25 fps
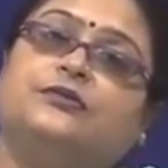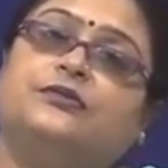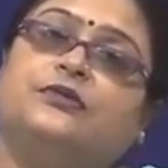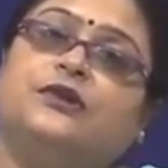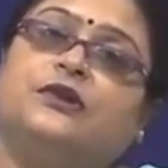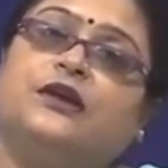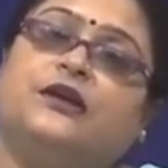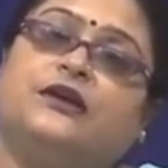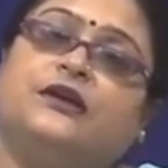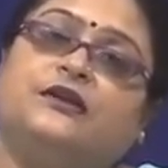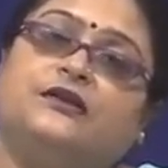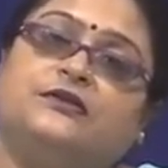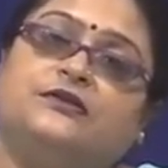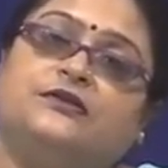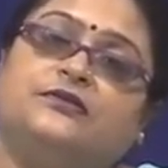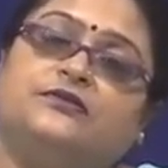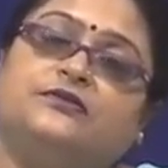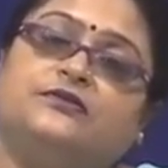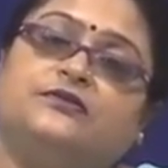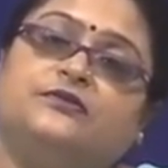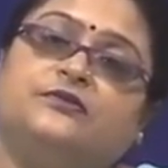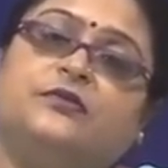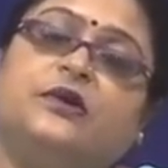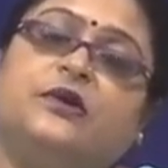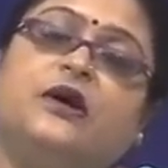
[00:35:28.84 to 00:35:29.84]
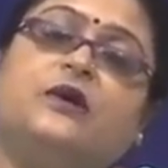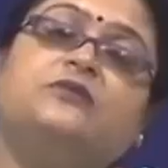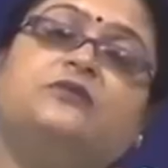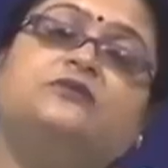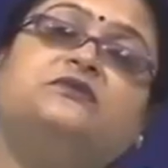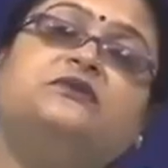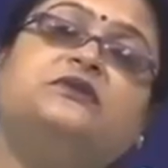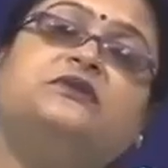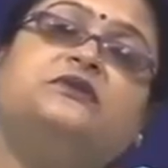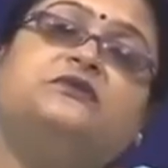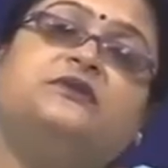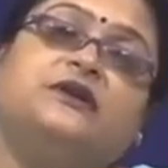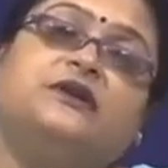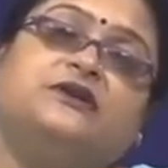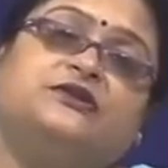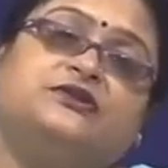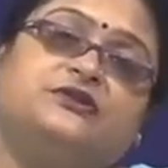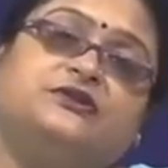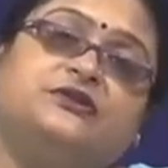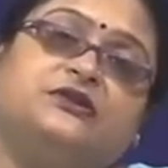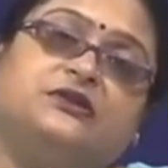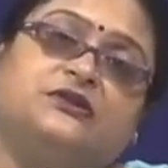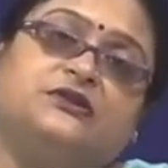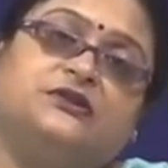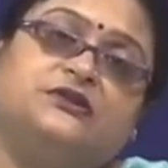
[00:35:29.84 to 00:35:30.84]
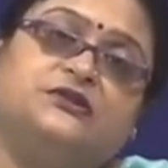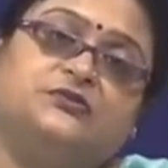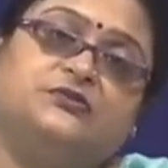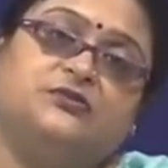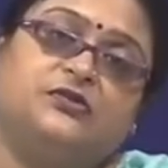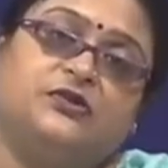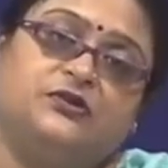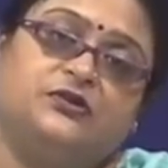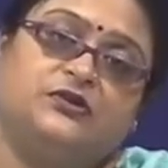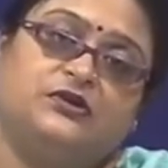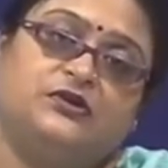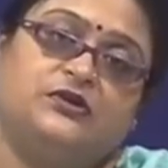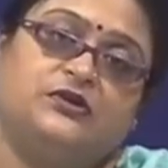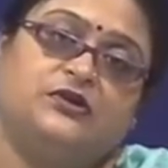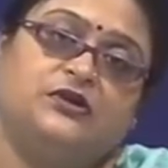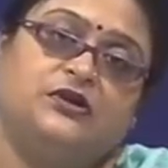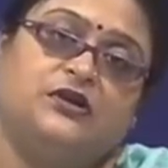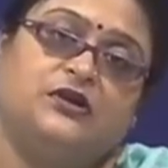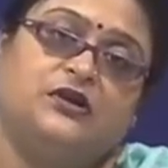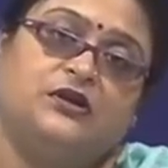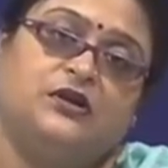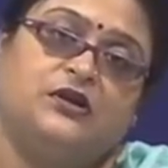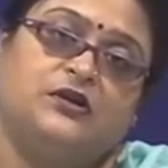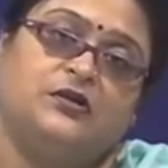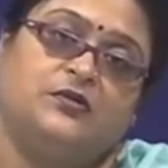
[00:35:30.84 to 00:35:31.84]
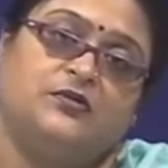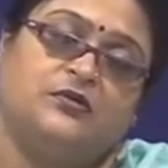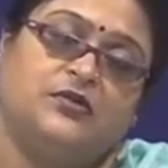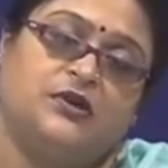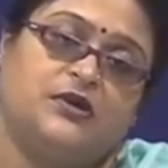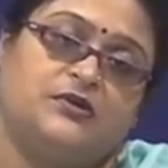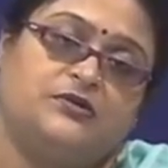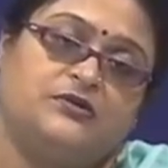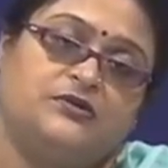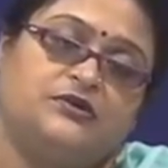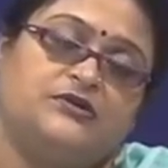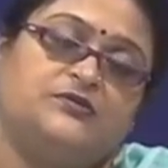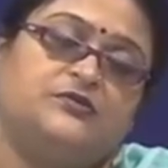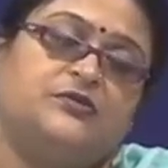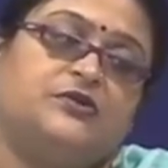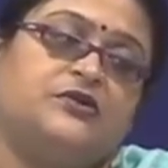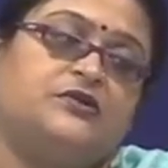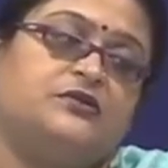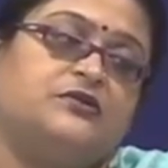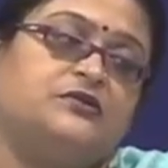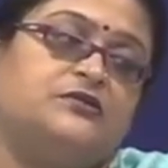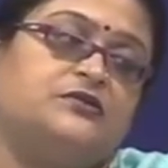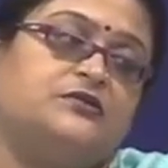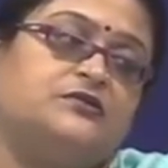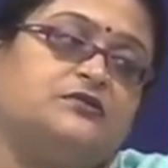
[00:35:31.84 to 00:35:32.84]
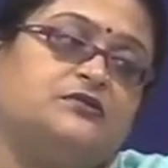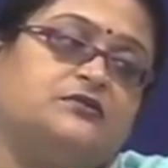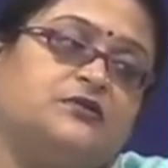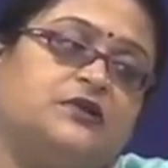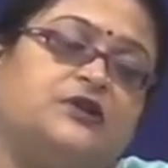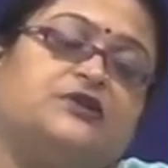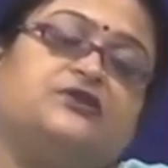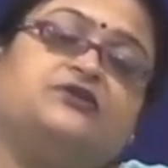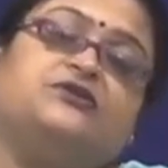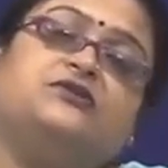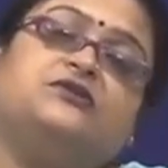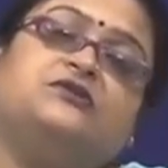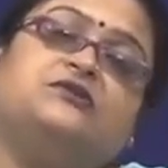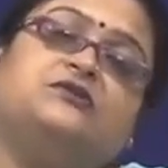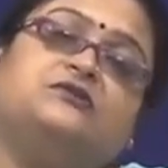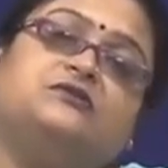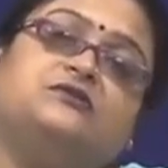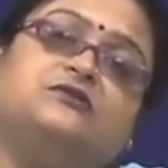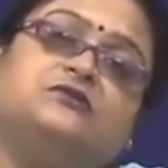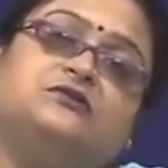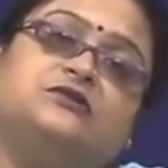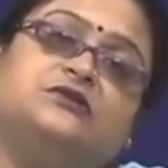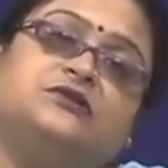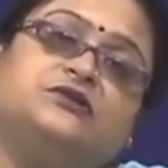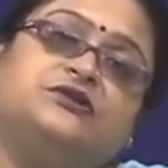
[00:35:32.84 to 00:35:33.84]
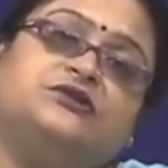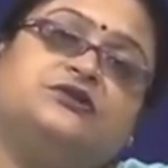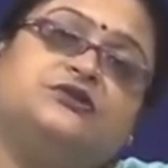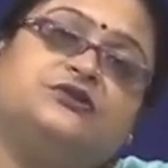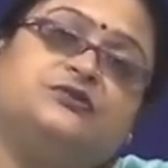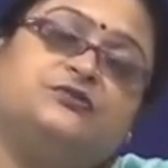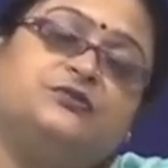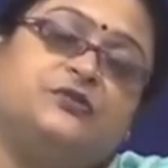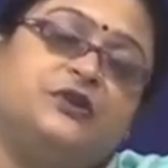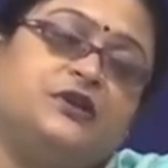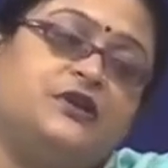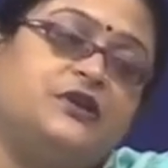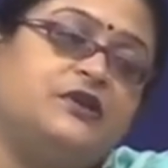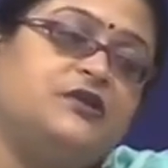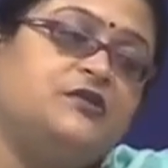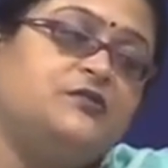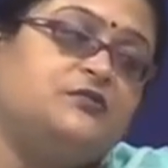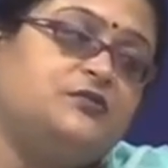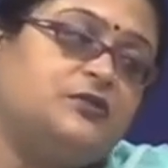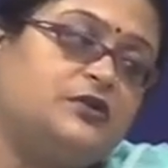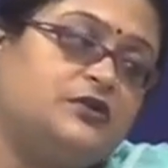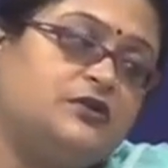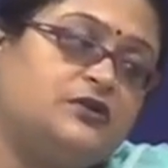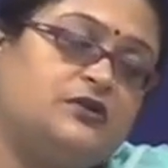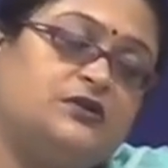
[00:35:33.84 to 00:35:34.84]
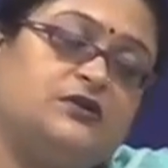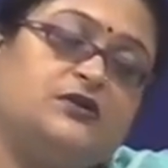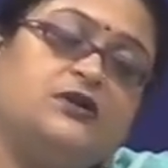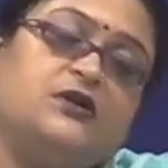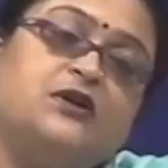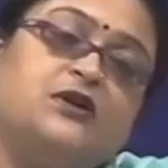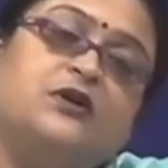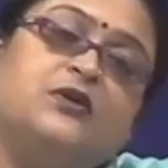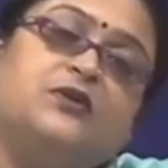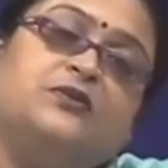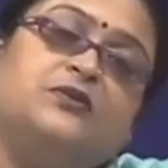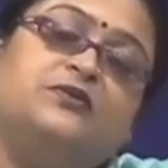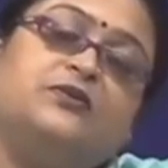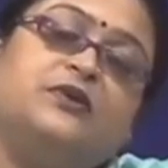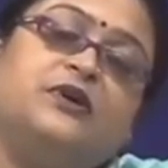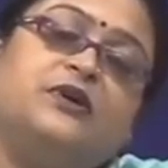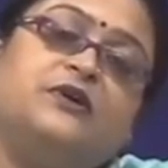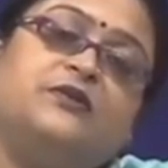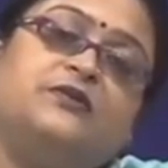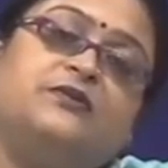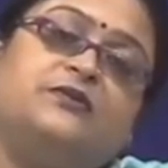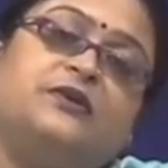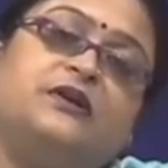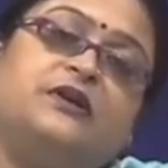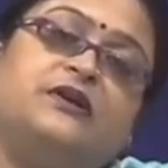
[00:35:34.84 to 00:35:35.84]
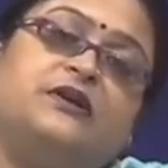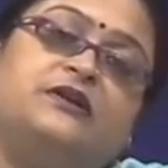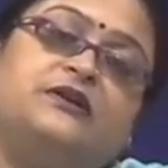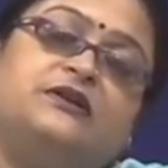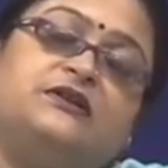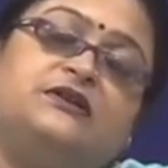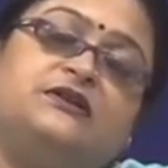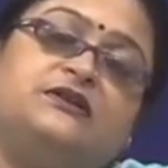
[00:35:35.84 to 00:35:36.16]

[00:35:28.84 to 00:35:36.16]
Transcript: like bounded rationality model, bounded model, rational decision making model, where it